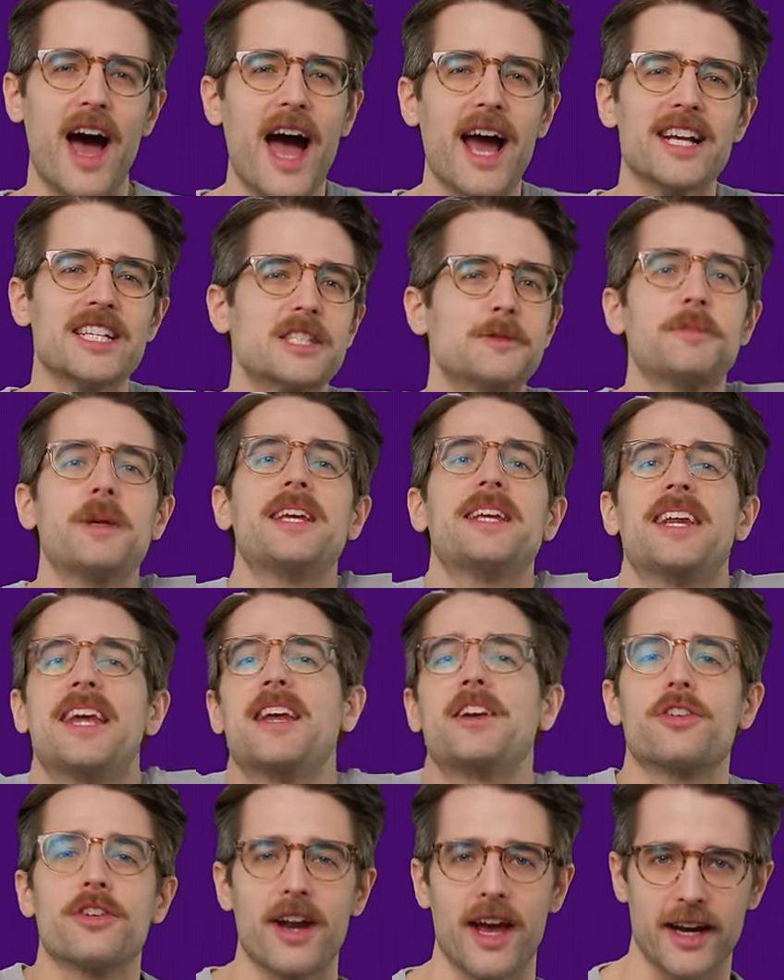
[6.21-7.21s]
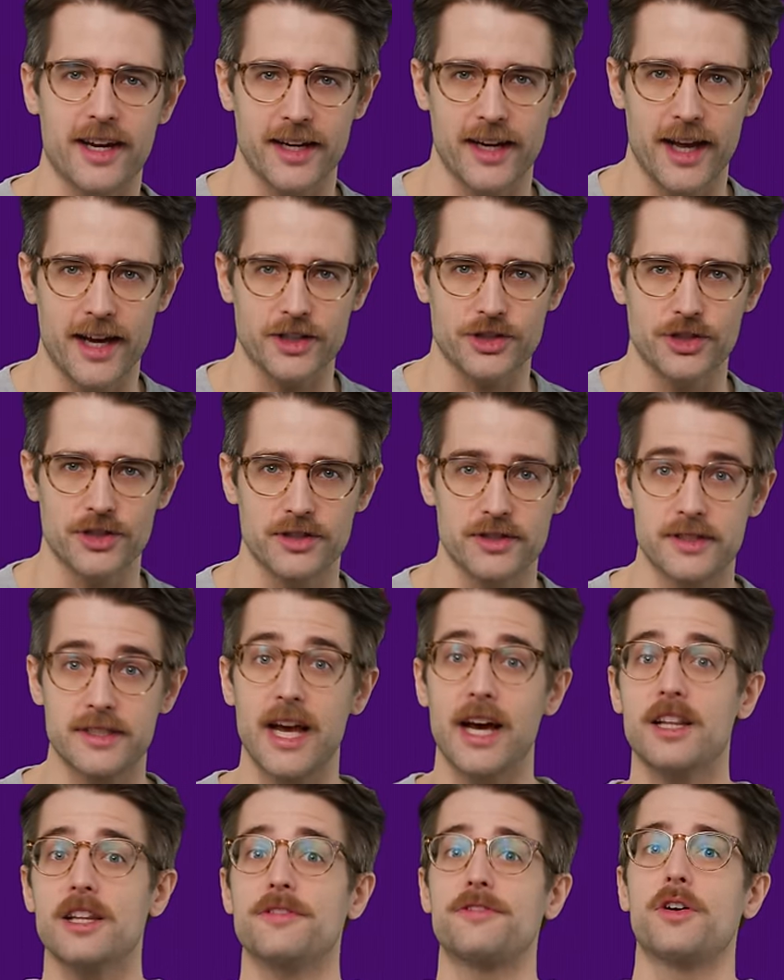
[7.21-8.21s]
high-speed internet connections,
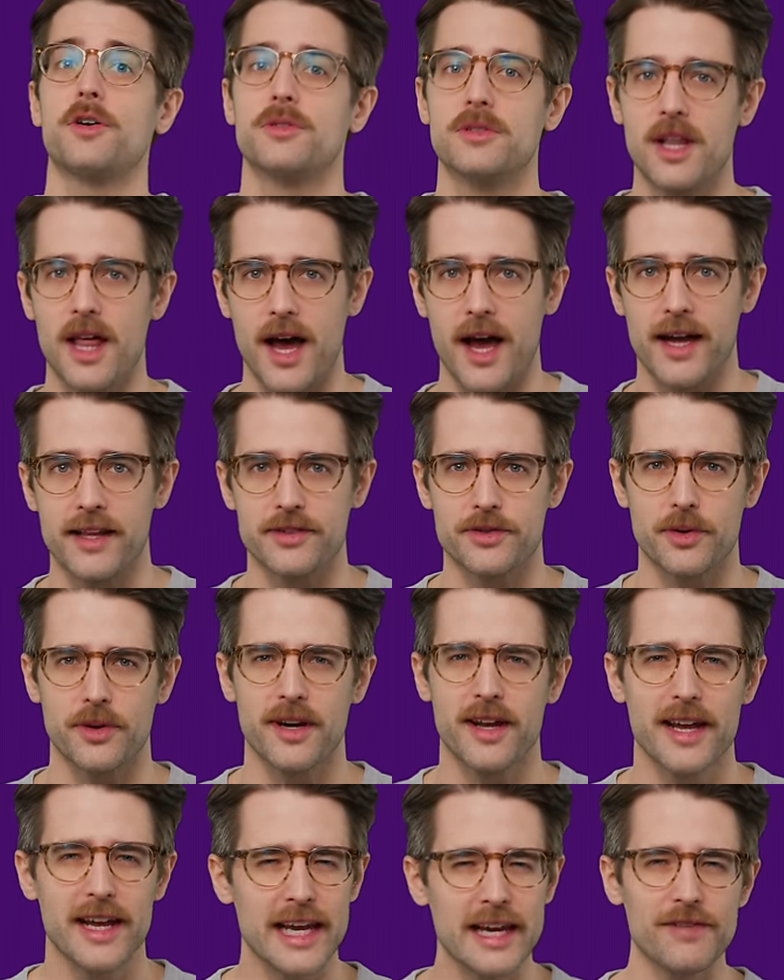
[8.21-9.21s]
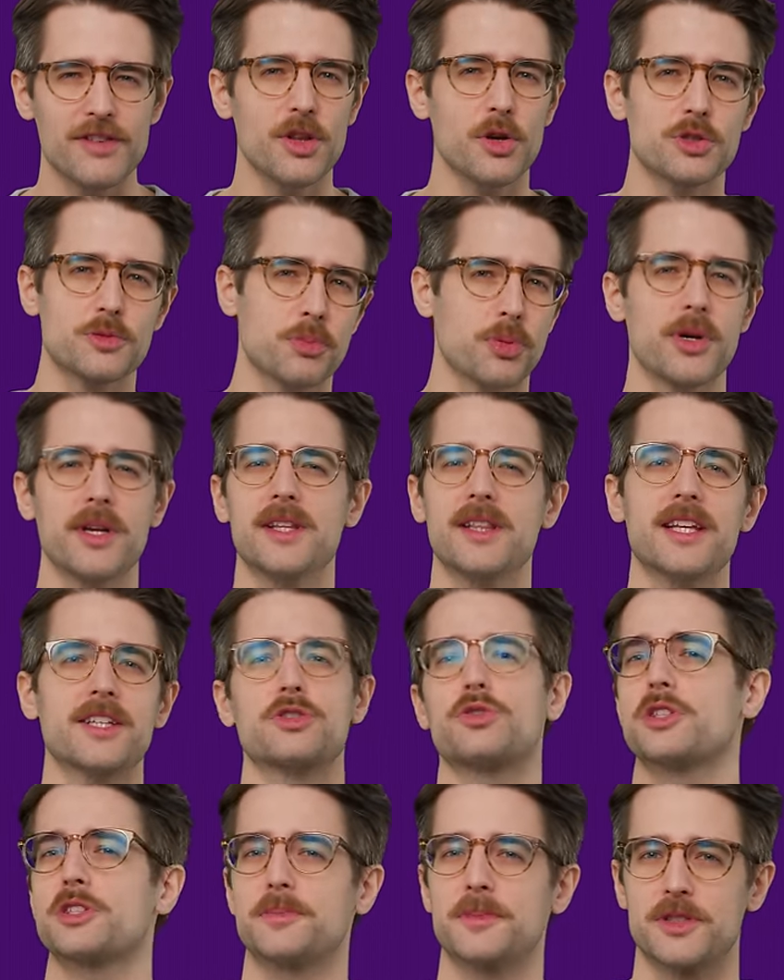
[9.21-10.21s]
telephone lines, or even those
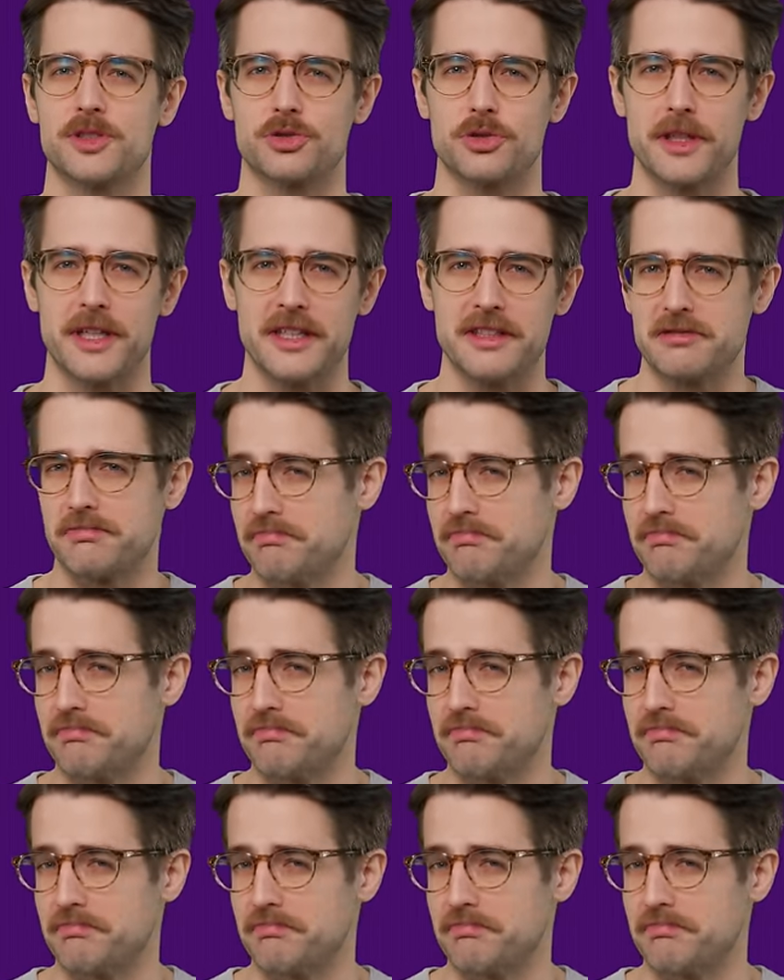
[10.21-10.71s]
pre-lit Christmas trees.